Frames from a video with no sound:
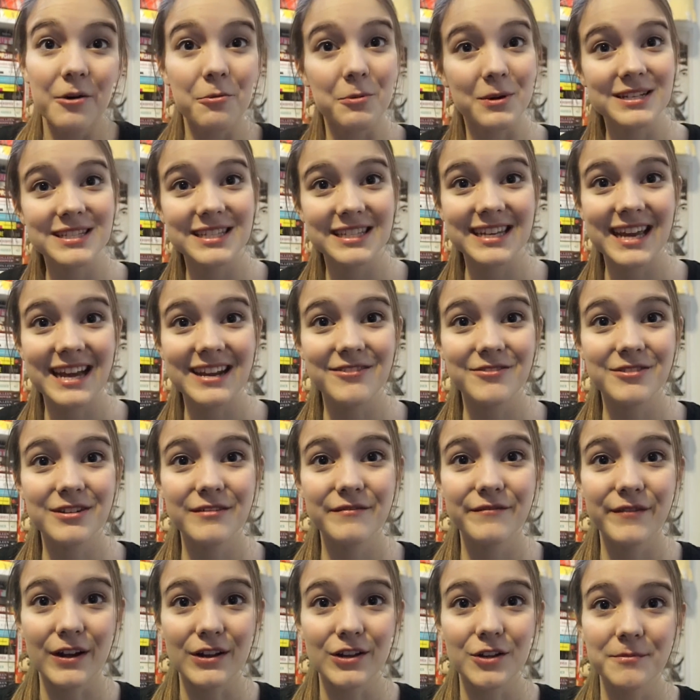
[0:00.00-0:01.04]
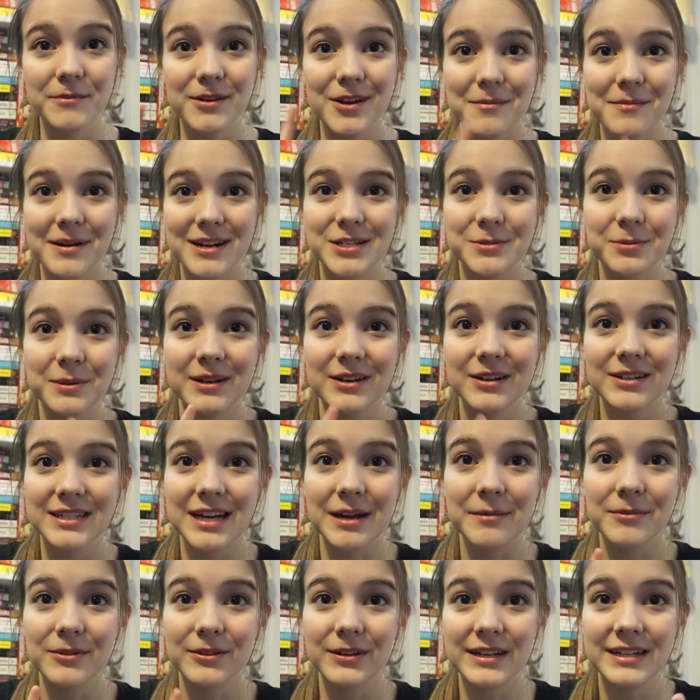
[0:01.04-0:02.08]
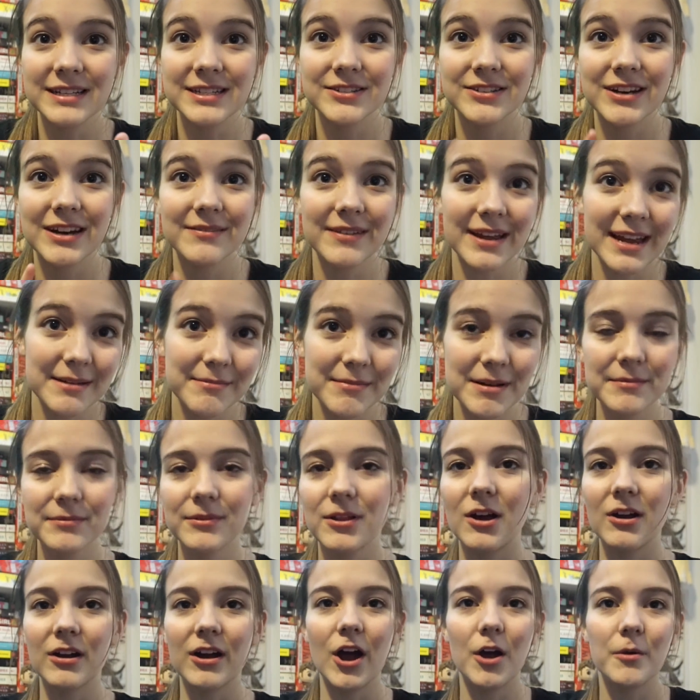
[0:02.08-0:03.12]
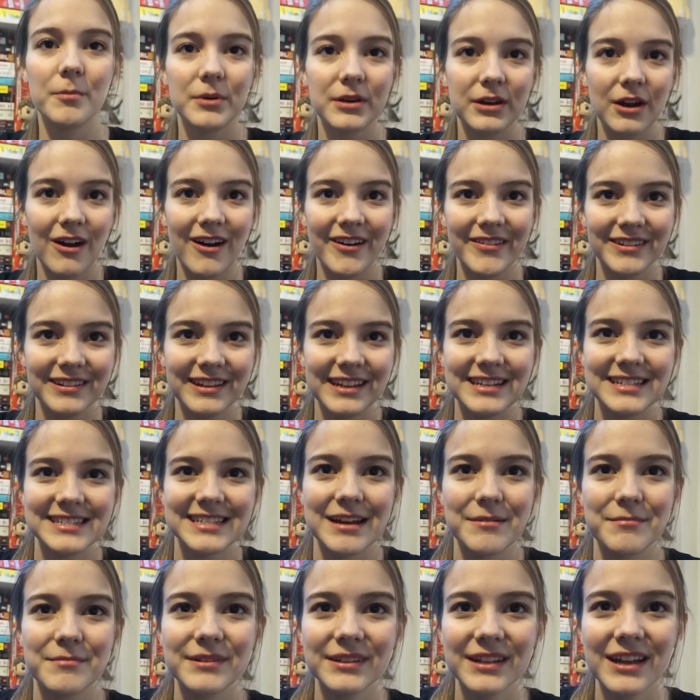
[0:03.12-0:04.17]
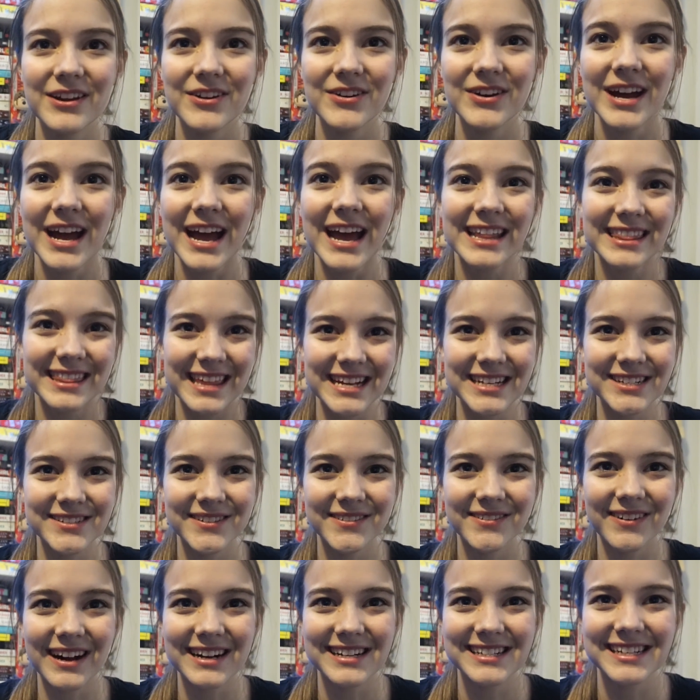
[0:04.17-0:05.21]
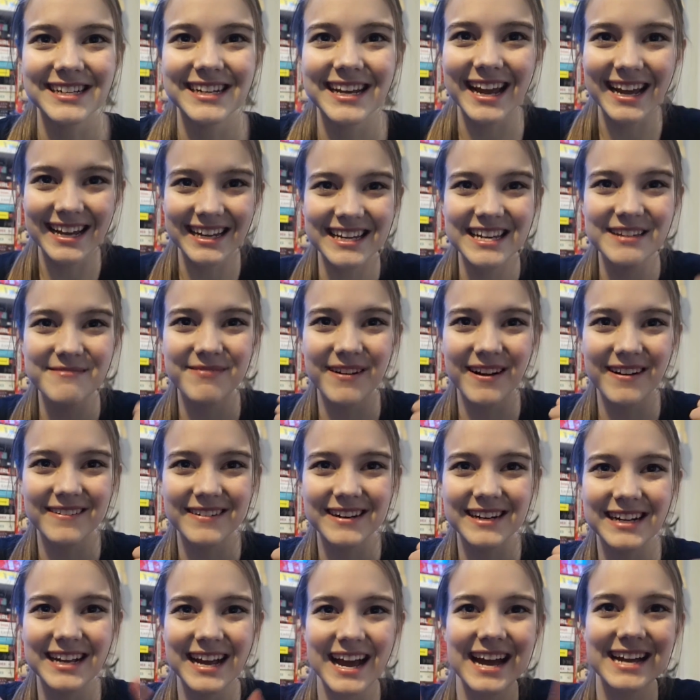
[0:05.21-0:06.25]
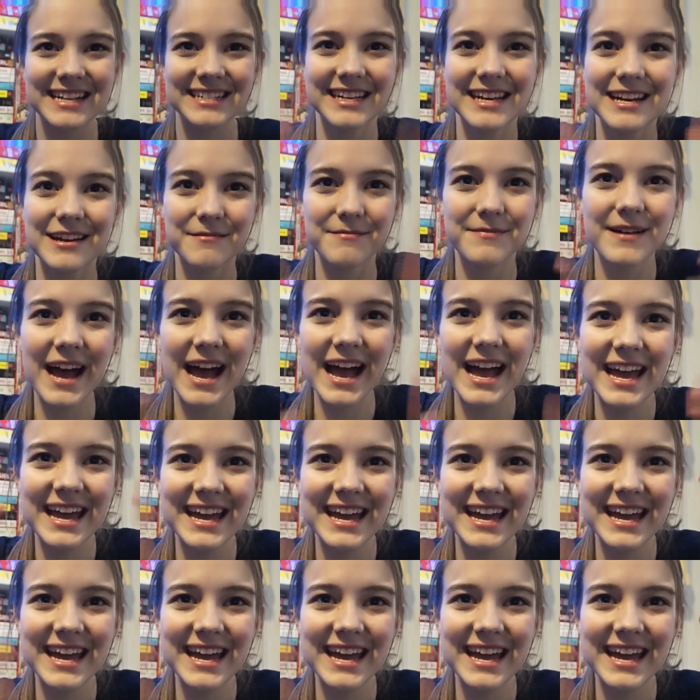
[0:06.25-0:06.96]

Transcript: Once again, you can follow me on my Twitter, Tumblr, Instagram, and my blog. I'll put all the links down below. Thanks for watching, and keep on reading, guys. Bye!